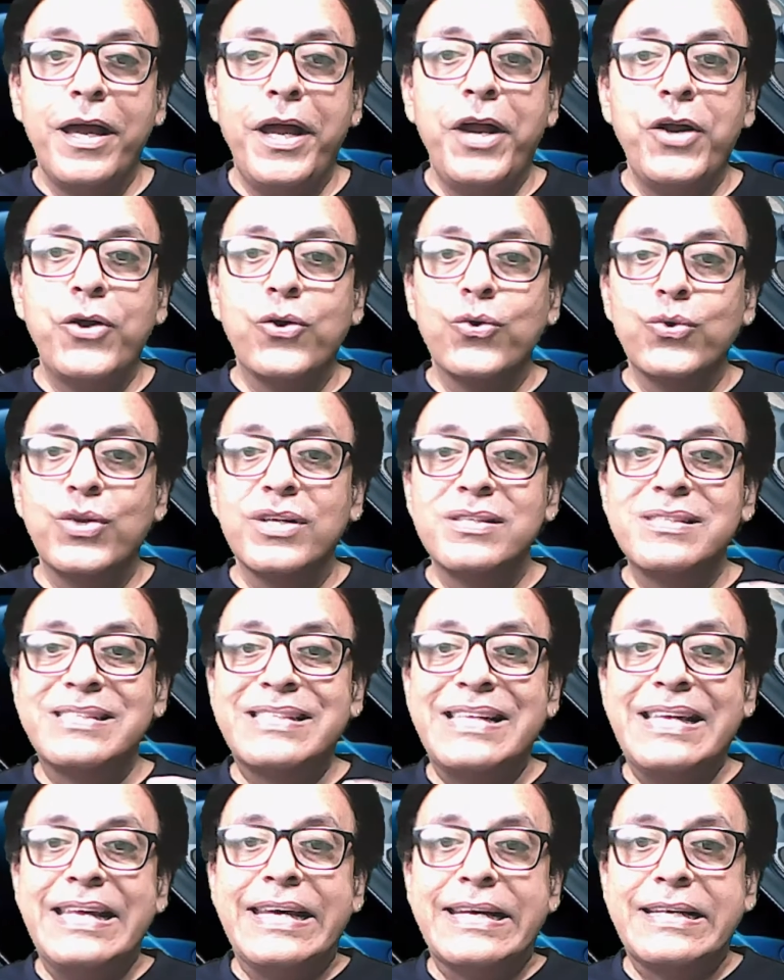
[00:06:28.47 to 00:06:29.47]
into this
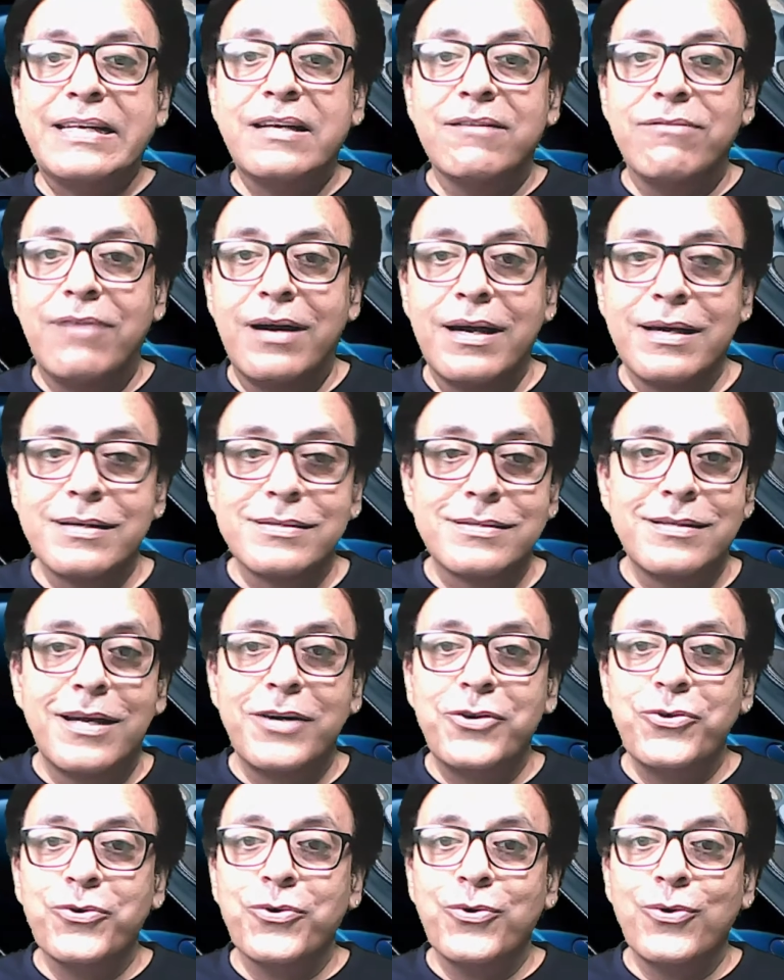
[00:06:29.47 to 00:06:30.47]
sleek device
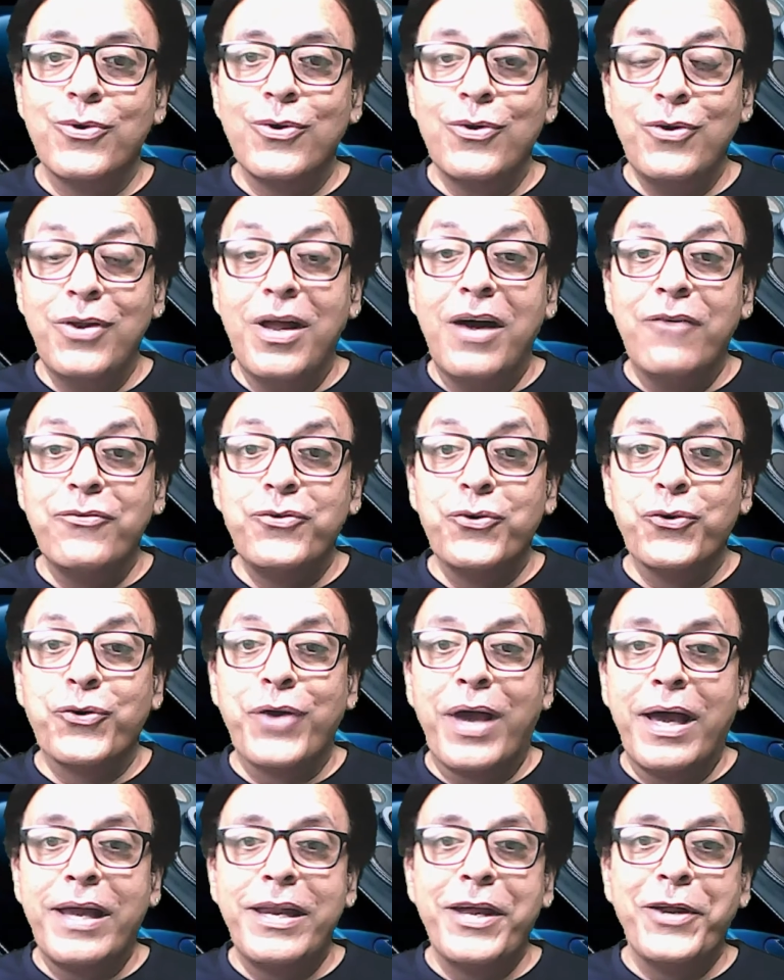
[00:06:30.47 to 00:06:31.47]
that you love to
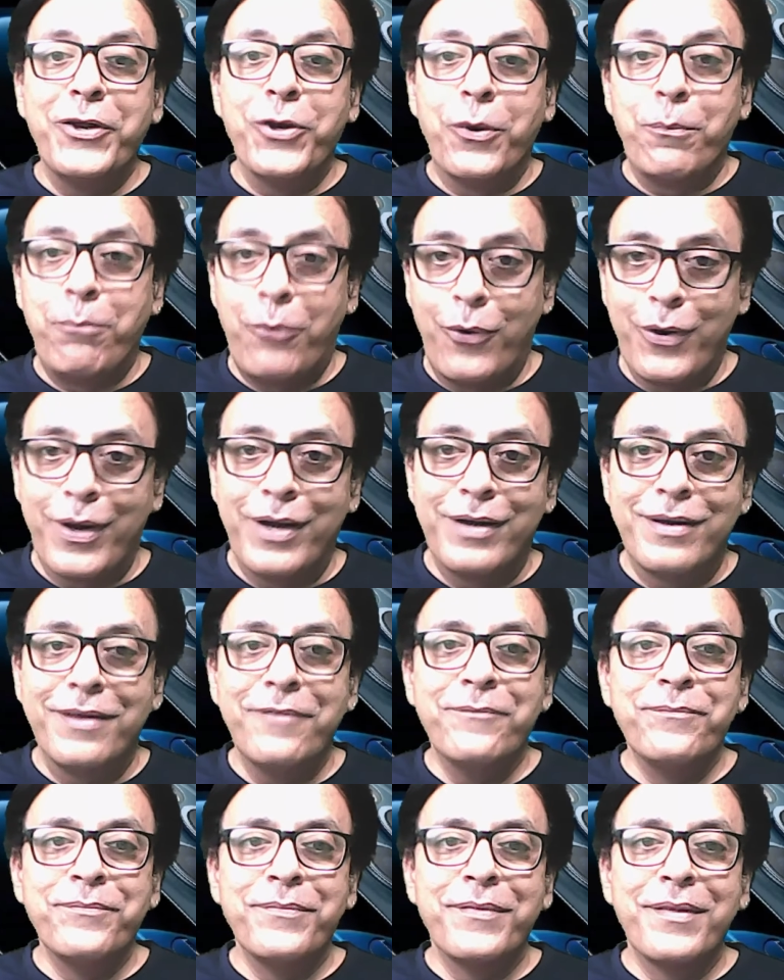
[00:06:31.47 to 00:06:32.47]
carry in your pocket.
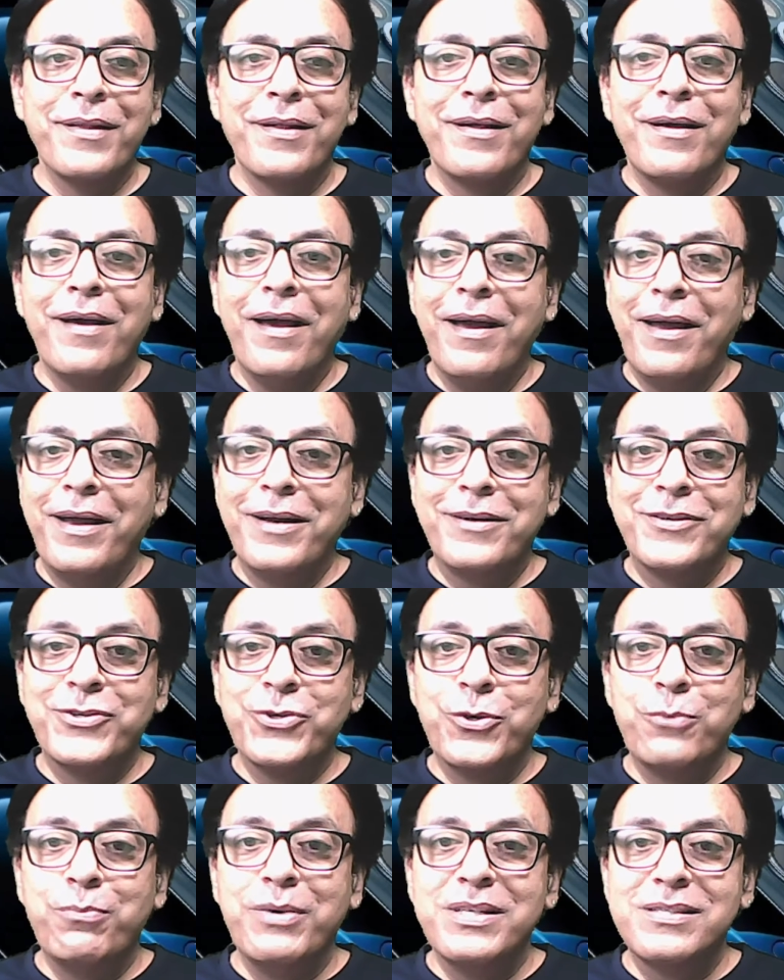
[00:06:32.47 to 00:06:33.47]
It
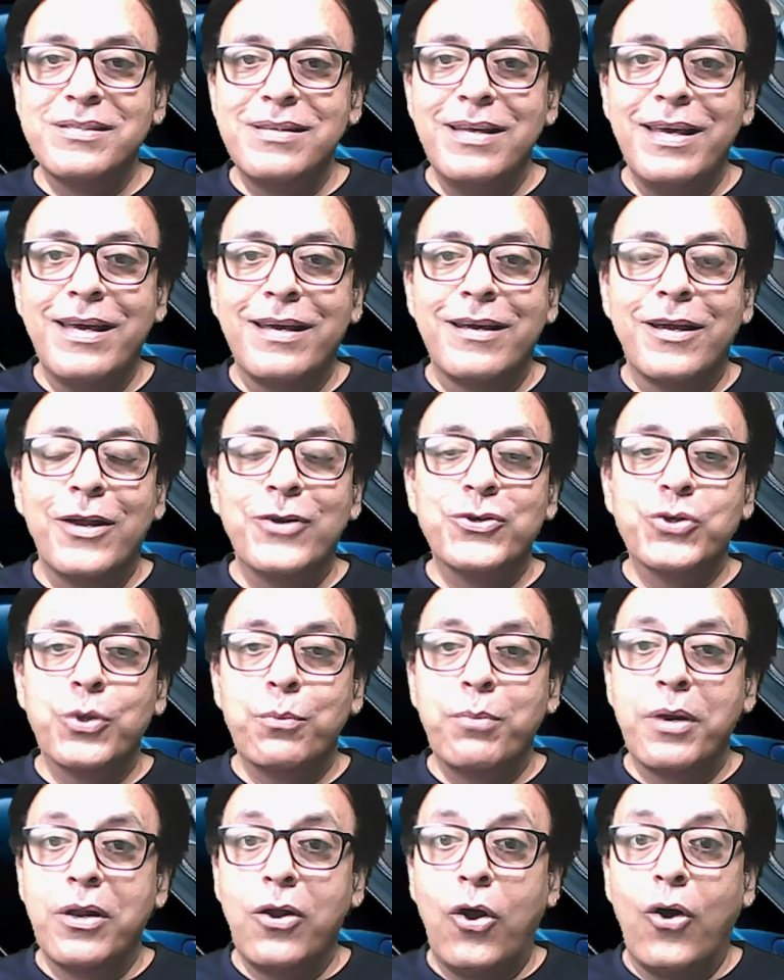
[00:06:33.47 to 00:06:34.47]
should be sleek, it should
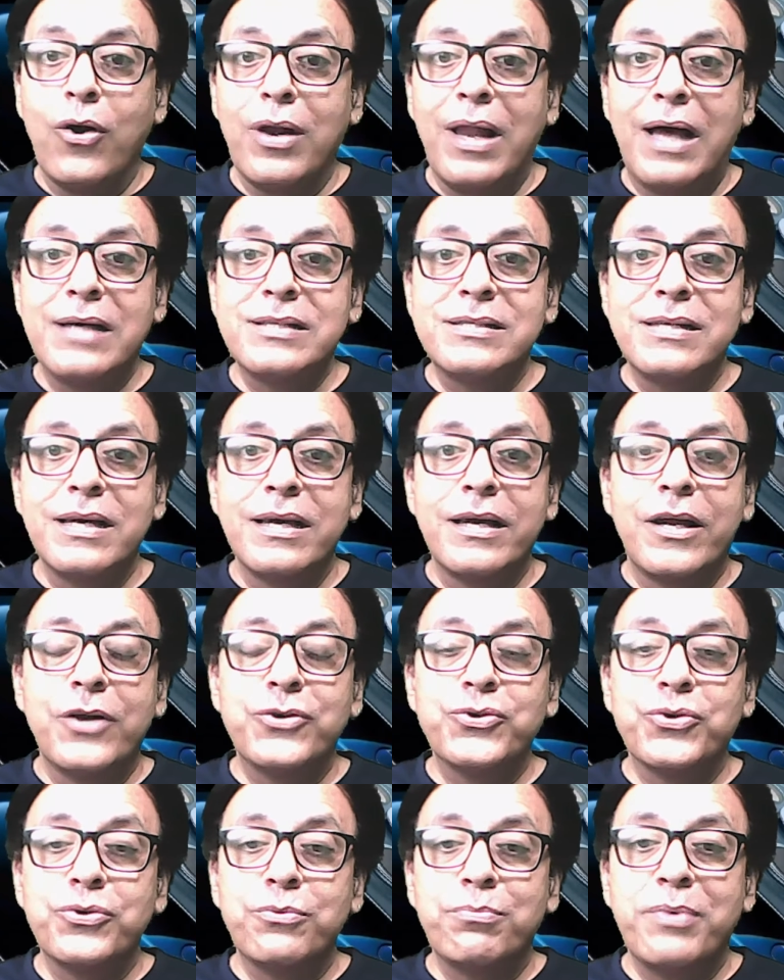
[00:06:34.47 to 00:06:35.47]
be long lasting, it
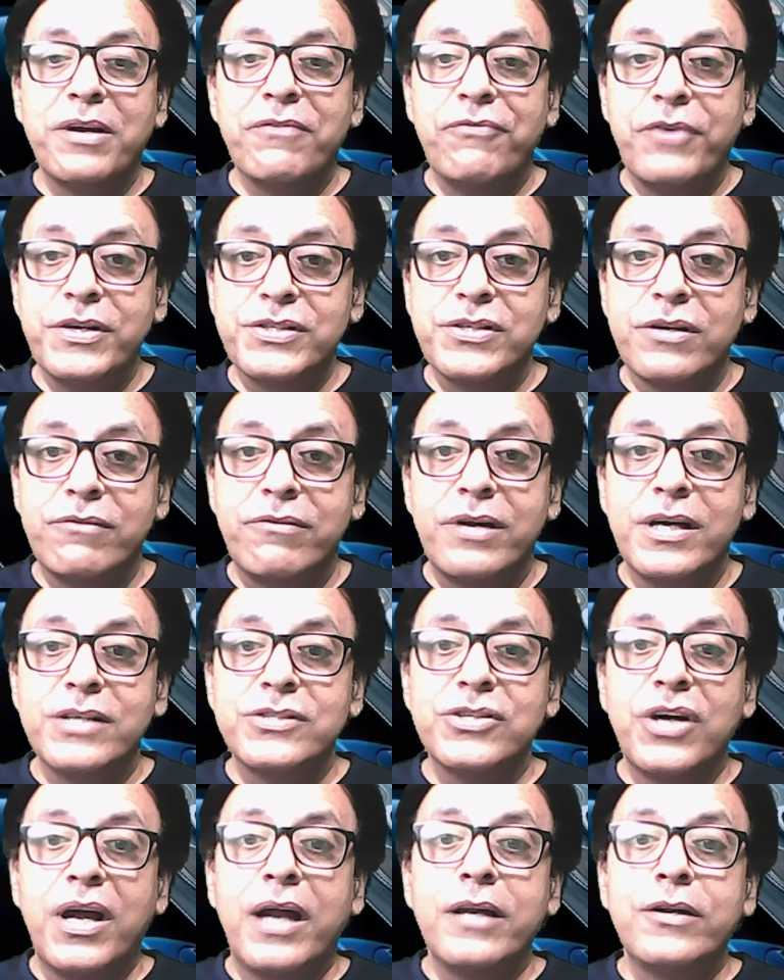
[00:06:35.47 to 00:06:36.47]
should be feature
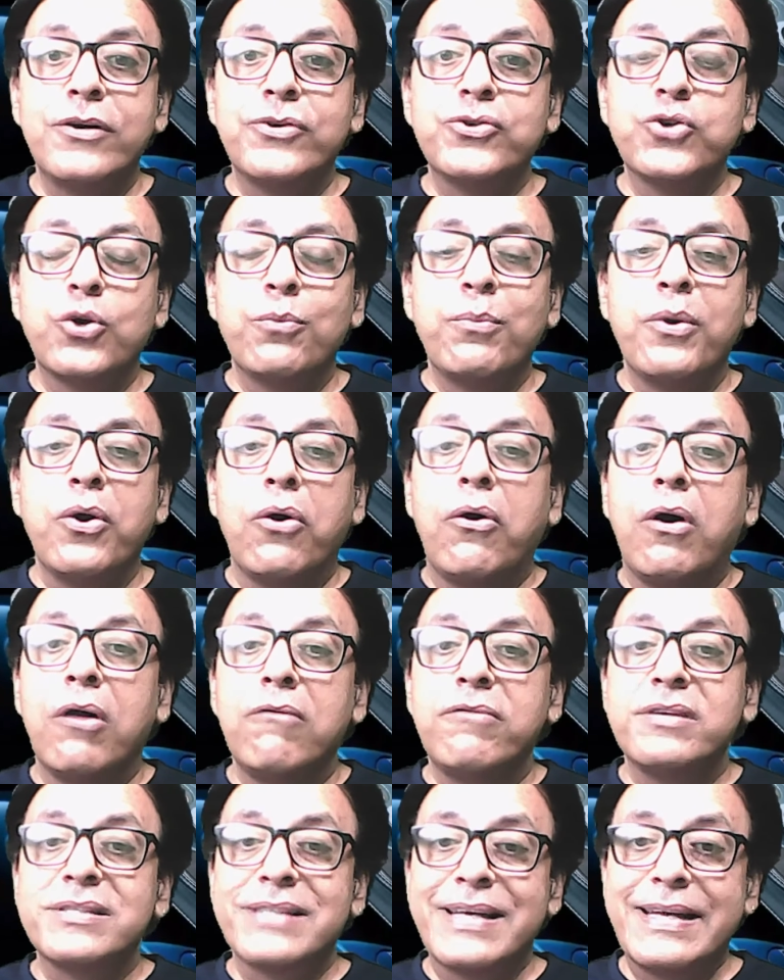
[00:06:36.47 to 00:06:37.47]
rich, and it should be
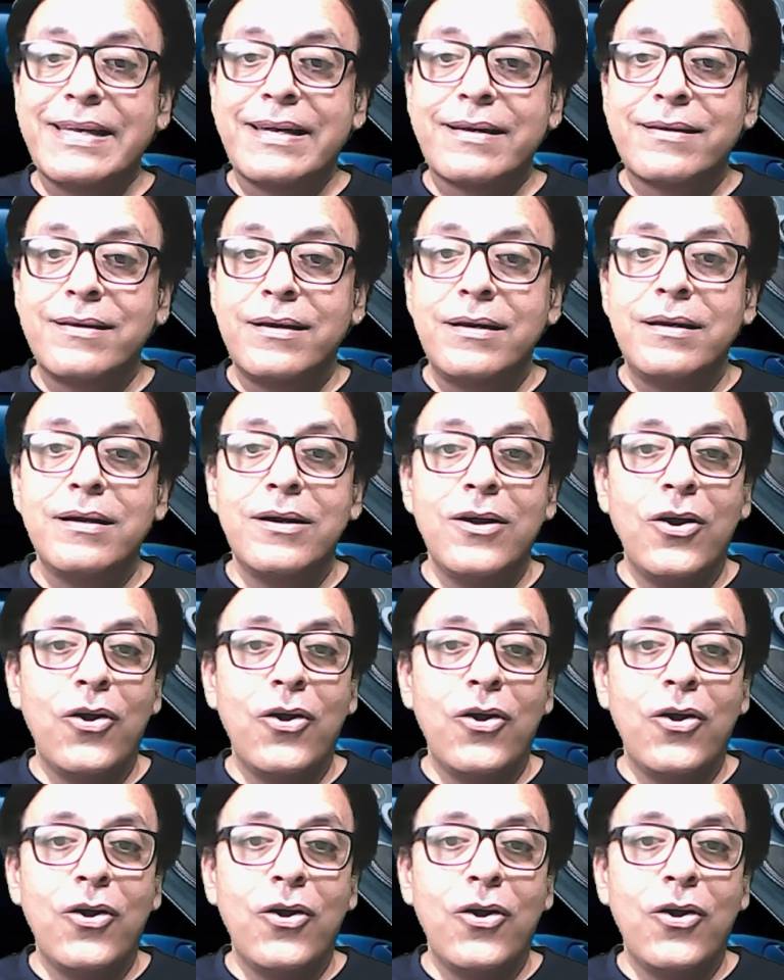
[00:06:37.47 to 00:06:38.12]
always connected.